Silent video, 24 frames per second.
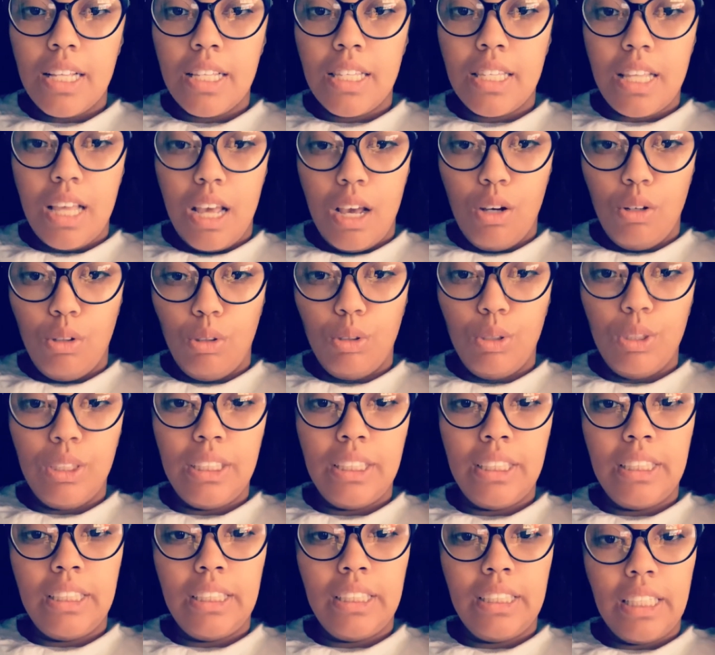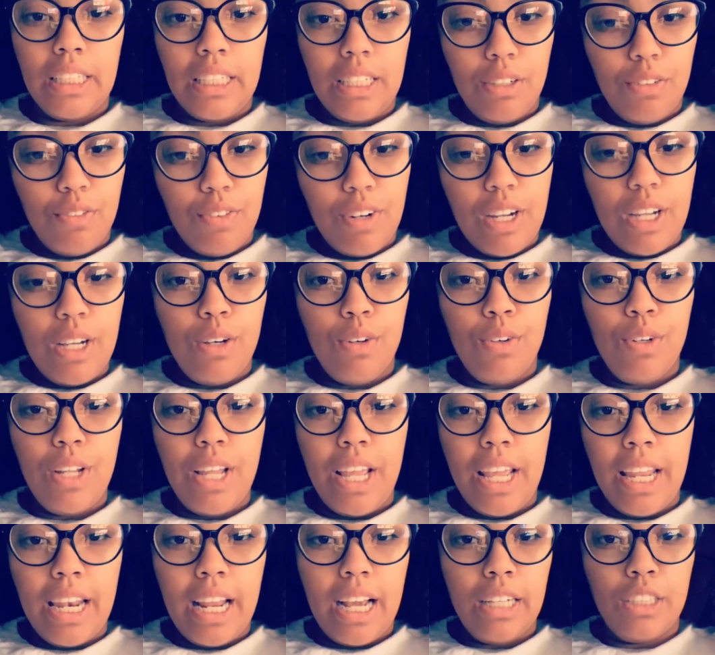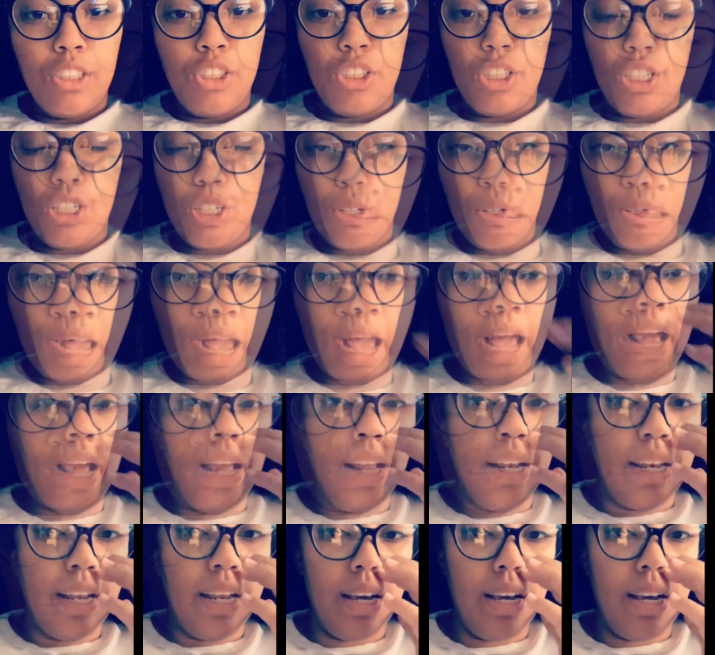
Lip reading: So stick around and I'll share those things.